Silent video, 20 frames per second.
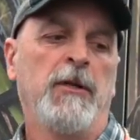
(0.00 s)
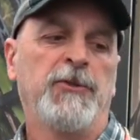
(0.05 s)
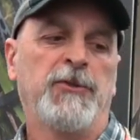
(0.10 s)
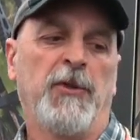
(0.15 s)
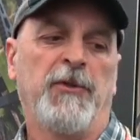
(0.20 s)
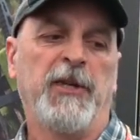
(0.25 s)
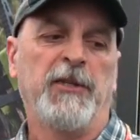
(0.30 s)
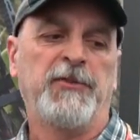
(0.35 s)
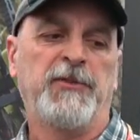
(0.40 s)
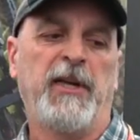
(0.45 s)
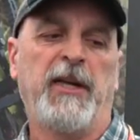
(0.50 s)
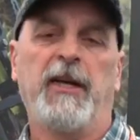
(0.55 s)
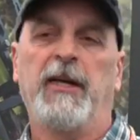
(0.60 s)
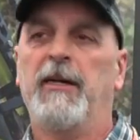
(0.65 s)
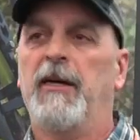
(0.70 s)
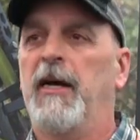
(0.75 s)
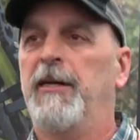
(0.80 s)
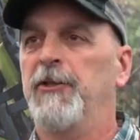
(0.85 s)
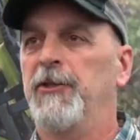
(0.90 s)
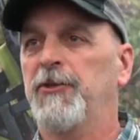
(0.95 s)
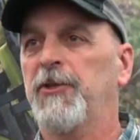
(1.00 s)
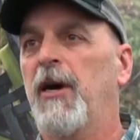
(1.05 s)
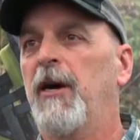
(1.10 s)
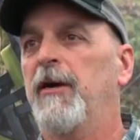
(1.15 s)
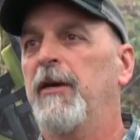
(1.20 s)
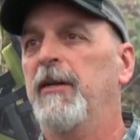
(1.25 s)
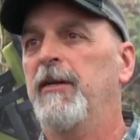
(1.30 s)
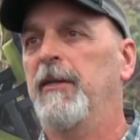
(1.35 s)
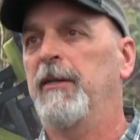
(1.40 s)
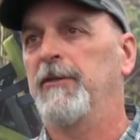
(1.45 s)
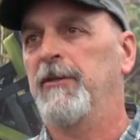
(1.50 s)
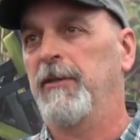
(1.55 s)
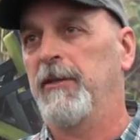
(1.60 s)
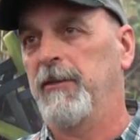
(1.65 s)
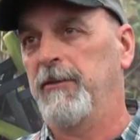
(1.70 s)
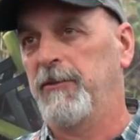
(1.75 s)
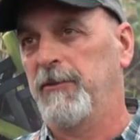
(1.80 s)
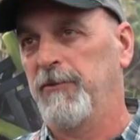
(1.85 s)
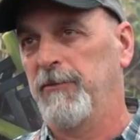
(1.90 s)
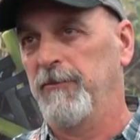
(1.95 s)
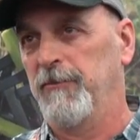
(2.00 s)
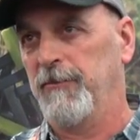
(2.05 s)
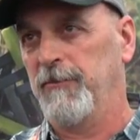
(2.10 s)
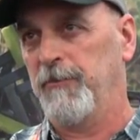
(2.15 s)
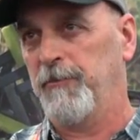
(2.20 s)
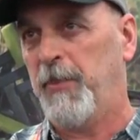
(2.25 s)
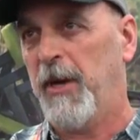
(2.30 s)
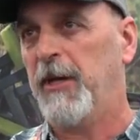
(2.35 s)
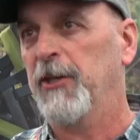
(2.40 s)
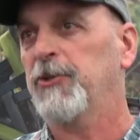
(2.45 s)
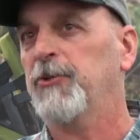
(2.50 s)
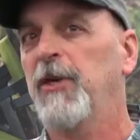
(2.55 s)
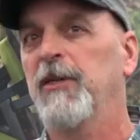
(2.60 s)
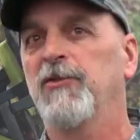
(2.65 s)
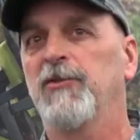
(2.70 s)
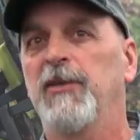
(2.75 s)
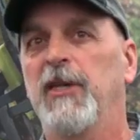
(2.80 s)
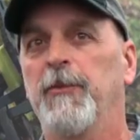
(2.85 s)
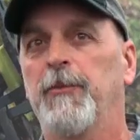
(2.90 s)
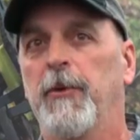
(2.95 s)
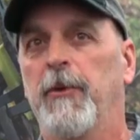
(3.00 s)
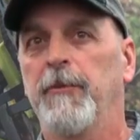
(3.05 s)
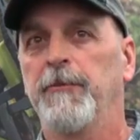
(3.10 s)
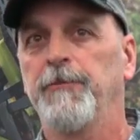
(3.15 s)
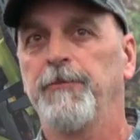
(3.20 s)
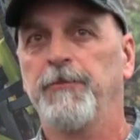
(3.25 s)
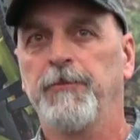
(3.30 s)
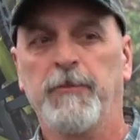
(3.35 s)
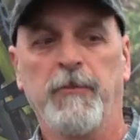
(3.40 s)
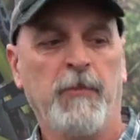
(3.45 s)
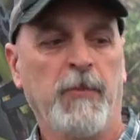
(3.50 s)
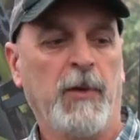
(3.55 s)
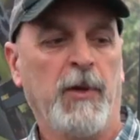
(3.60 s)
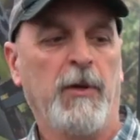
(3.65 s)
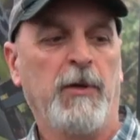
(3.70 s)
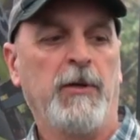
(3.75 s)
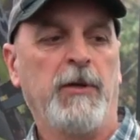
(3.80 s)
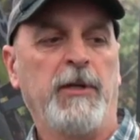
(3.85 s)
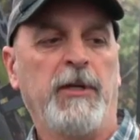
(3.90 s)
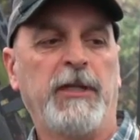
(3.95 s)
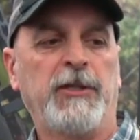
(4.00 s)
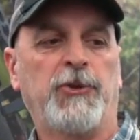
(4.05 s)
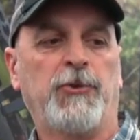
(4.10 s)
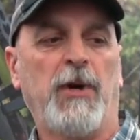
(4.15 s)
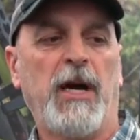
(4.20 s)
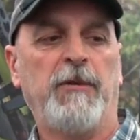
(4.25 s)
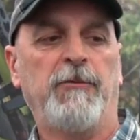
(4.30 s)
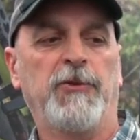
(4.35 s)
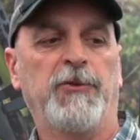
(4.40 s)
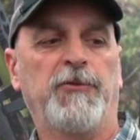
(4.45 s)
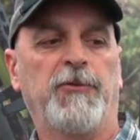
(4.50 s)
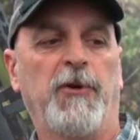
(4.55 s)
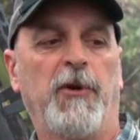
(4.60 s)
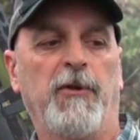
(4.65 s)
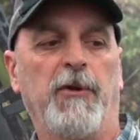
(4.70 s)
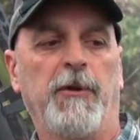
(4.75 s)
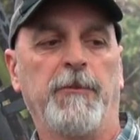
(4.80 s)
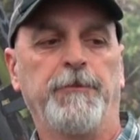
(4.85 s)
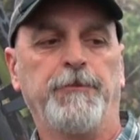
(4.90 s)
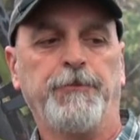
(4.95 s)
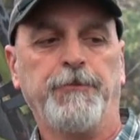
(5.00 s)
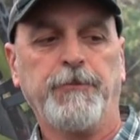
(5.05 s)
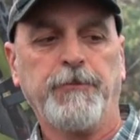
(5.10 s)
So this thing on your target, it penetrates deeper, it travels further,